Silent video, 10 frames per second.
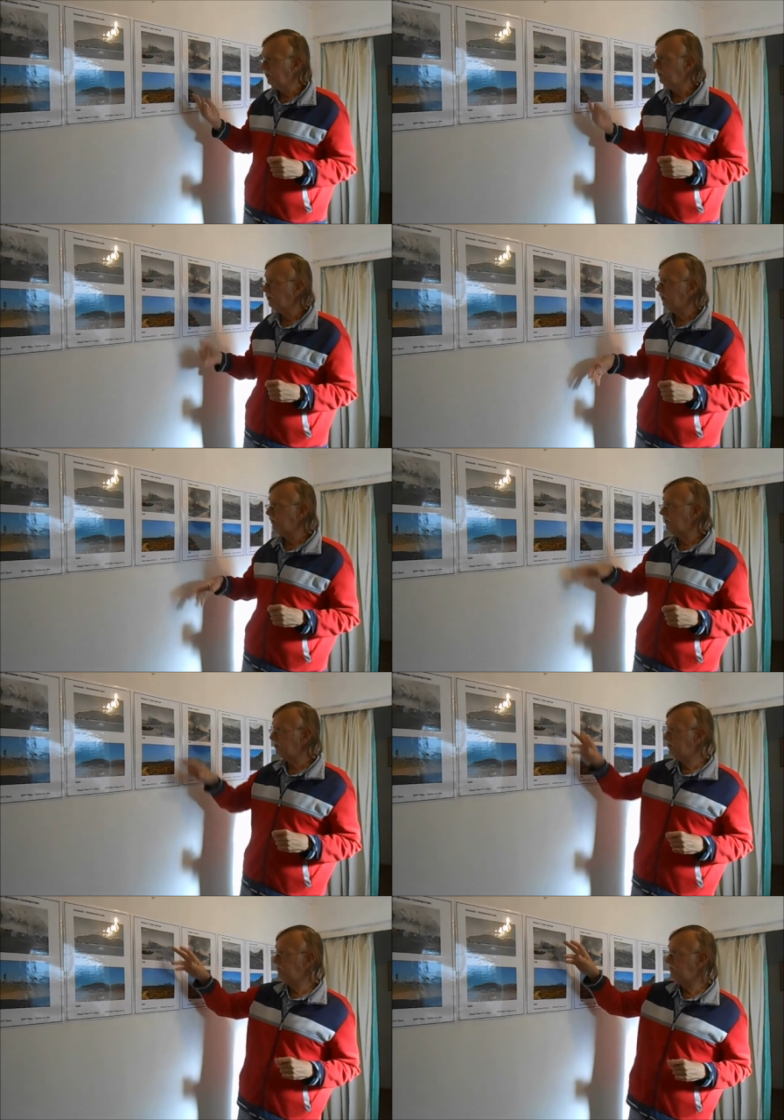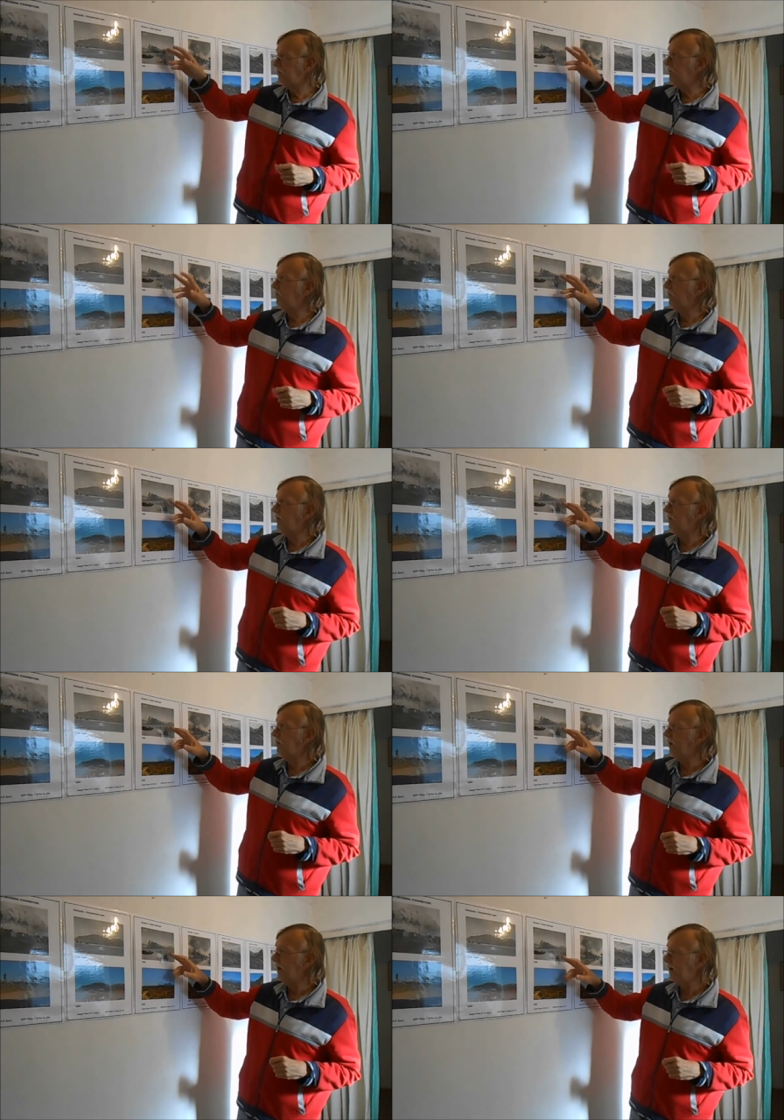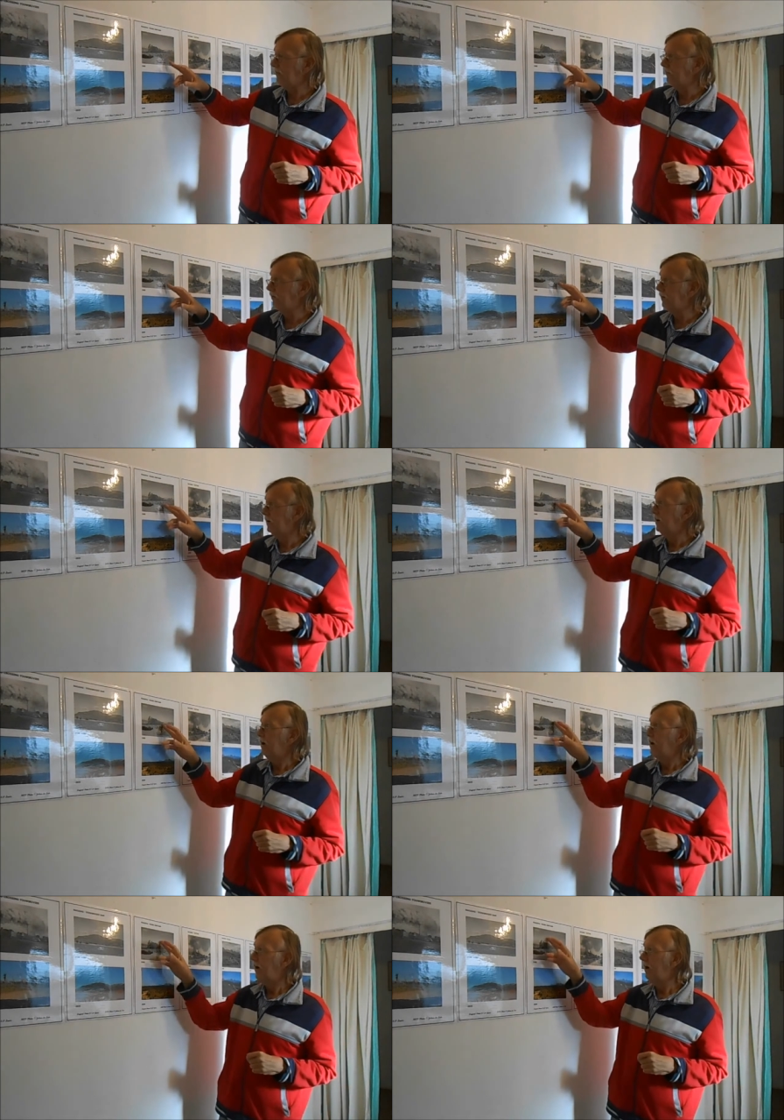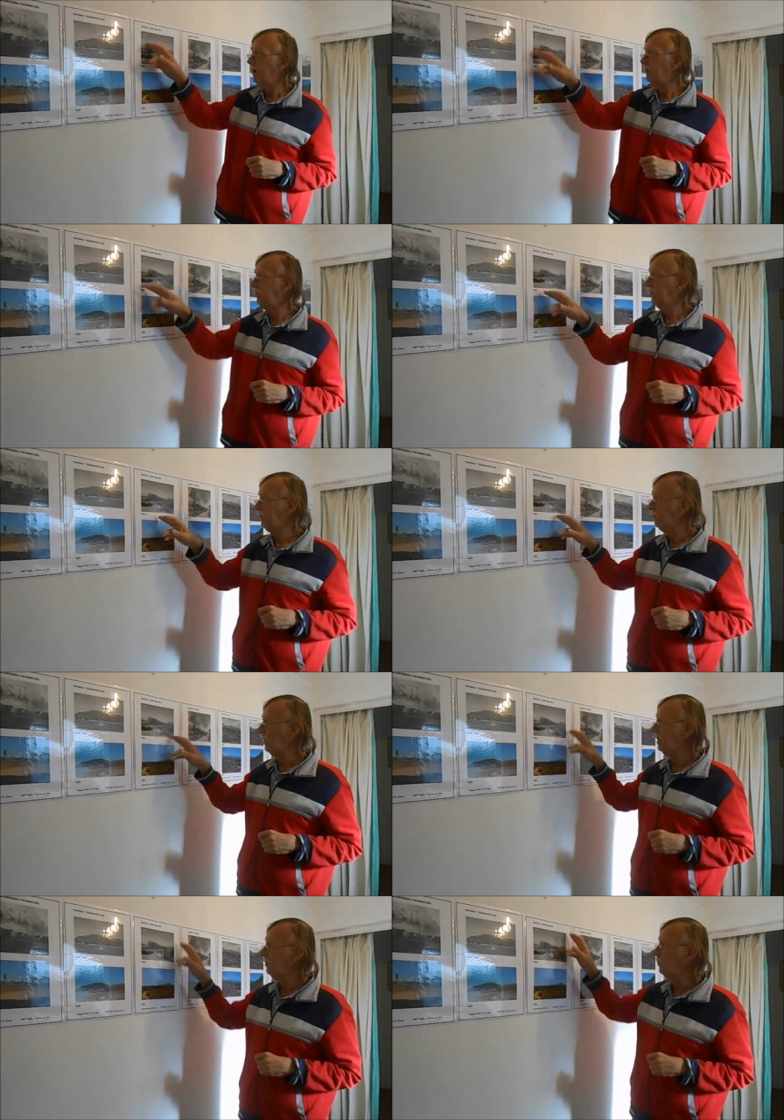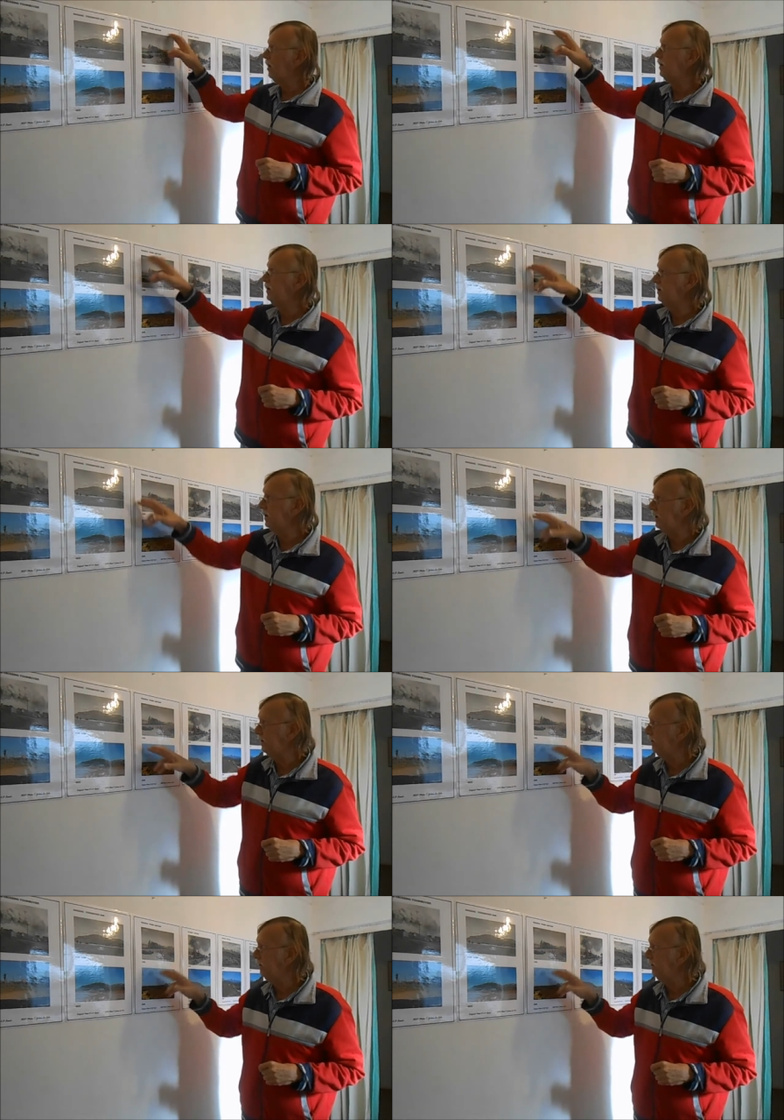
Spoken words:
So such as this one, you'll have the train waiting at